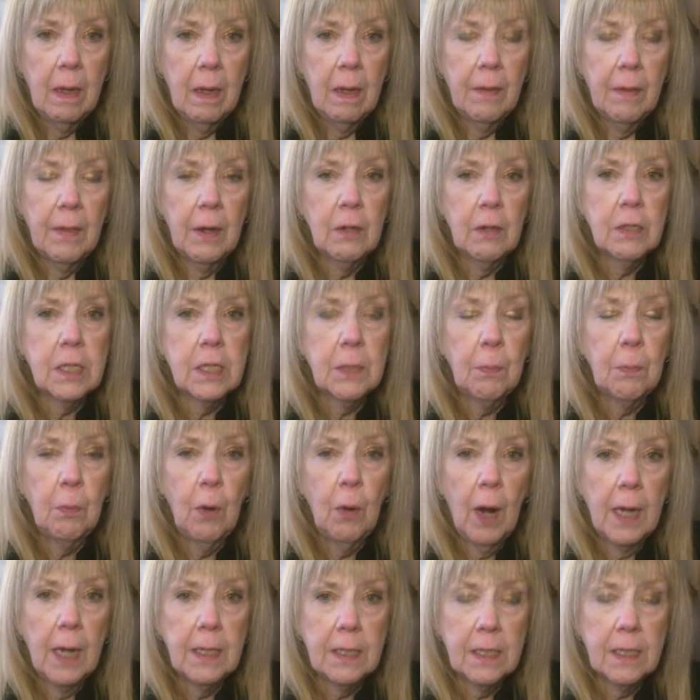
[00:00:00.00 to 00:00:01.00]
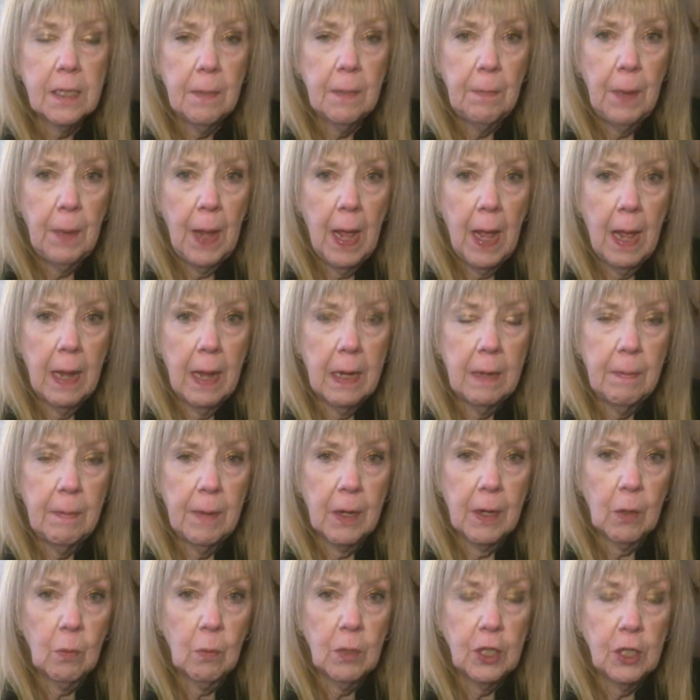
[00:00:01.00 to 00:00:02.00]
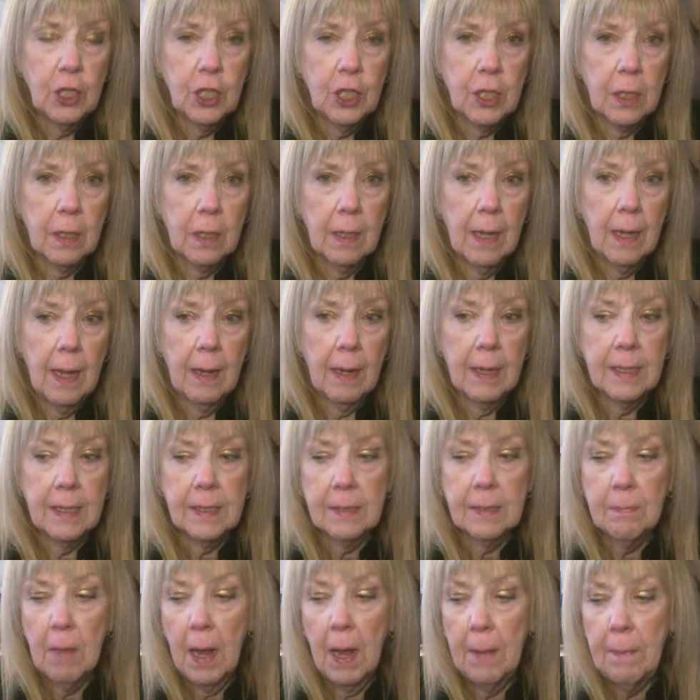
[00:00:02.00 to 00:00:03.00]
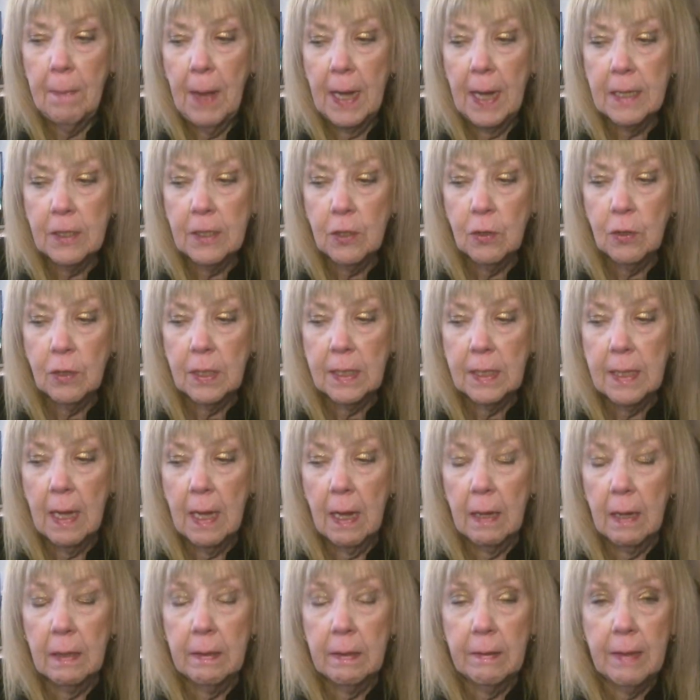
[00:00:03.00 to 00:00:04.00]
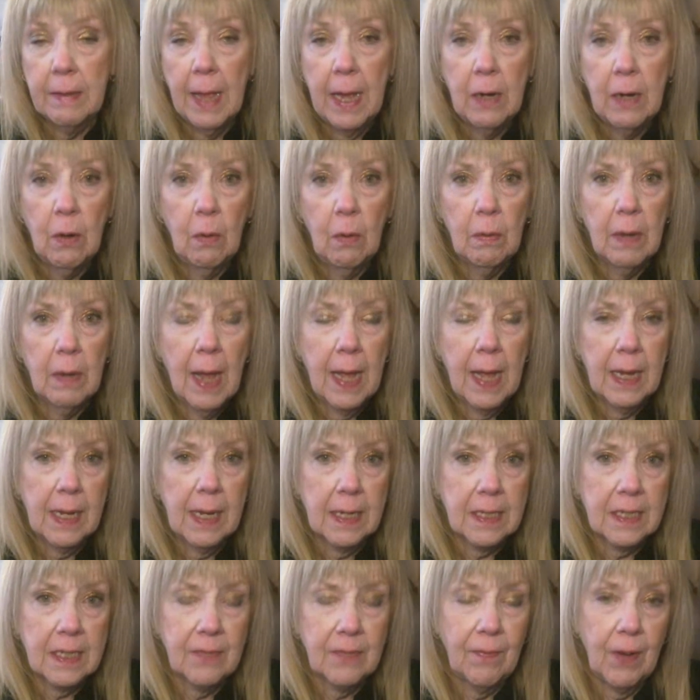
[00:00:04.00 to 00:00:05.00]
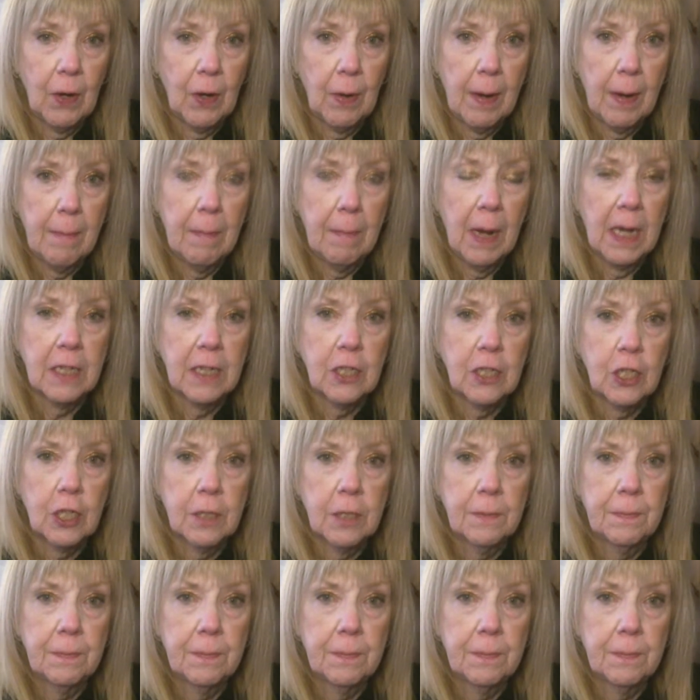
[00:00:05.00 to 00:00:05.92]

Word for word: There is a price to pay to be a Christian. And as my pastor said, they don't like us very much.